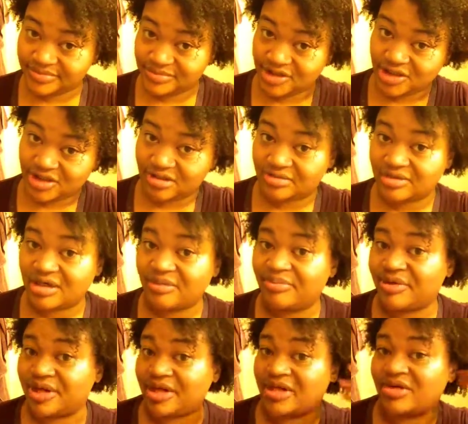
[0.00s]
you know, I'm
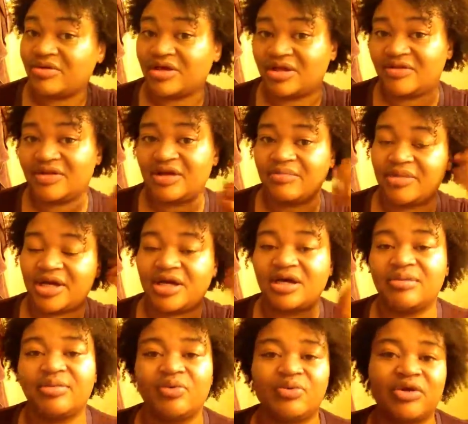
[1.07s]
planning on getting that back
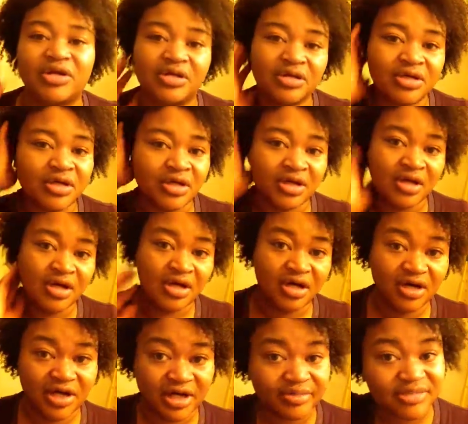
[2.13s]
up and running.
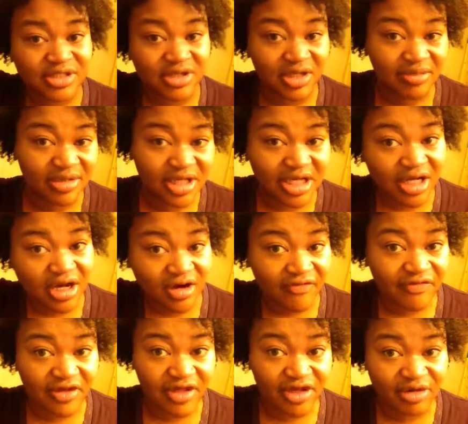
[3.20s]
Okay, so let me get
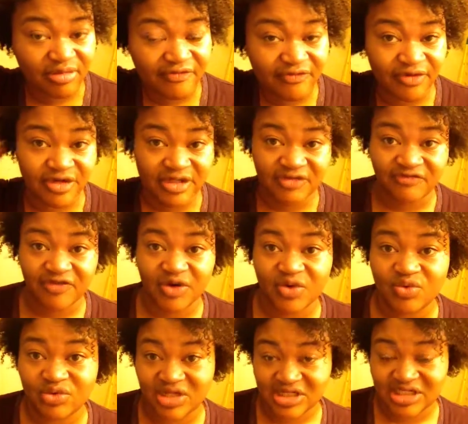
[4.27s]
off of here before this
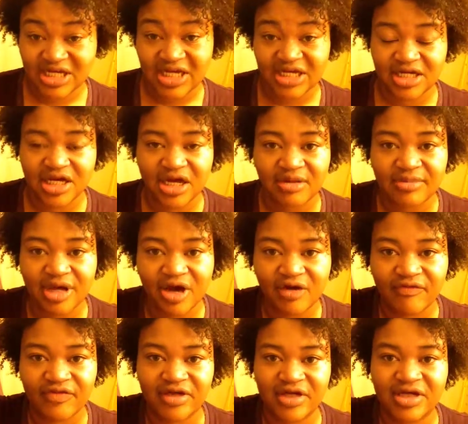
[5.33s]
phone decides to cut me
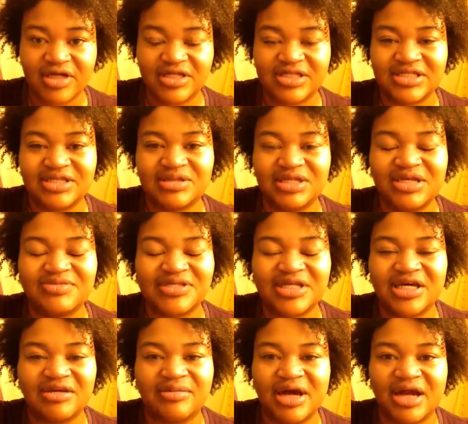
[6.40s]
off again, because it keeps
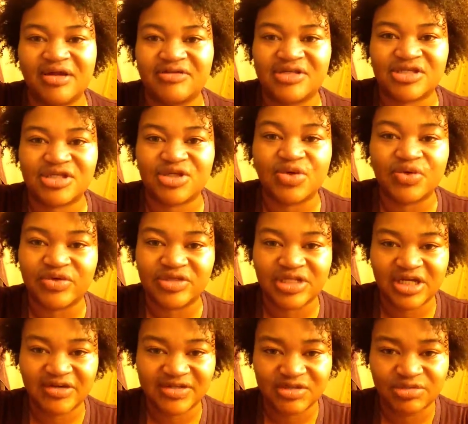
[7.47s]
saying I'm out of storage. I
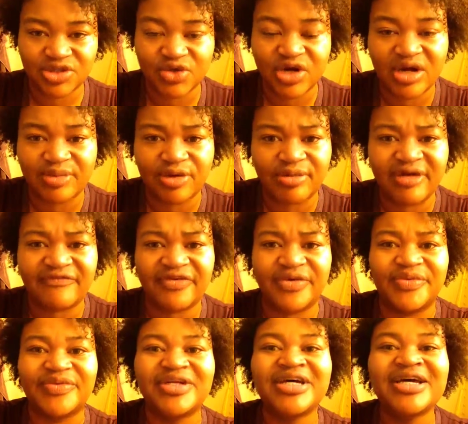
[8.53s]
have so much crap on my
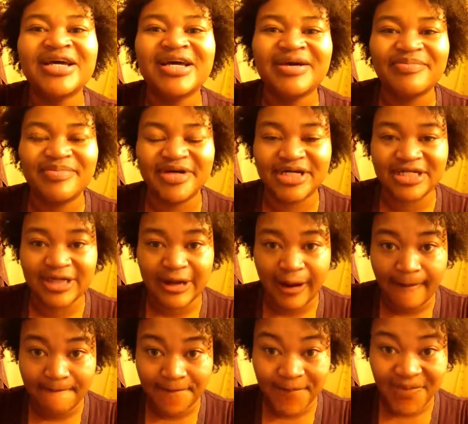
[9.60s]
phone. But
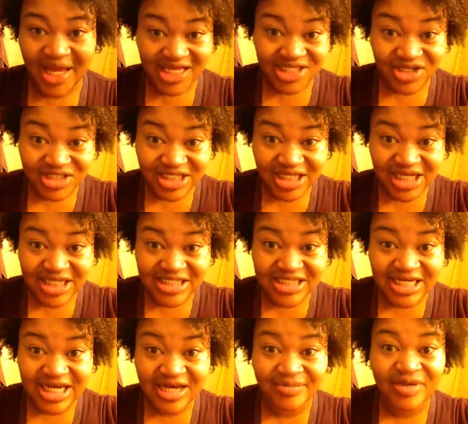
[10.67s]
I'll talk to you next
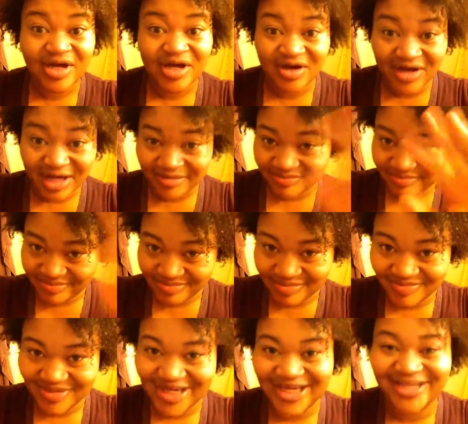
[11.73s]
time. Okay,
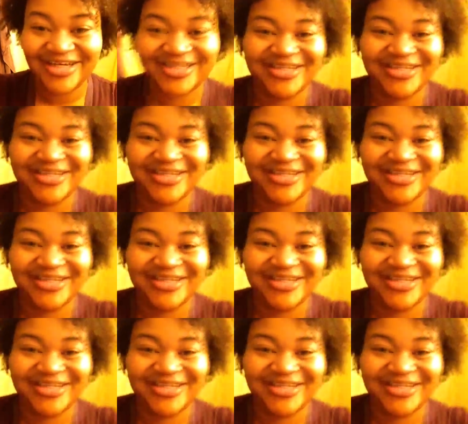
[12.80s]
bye.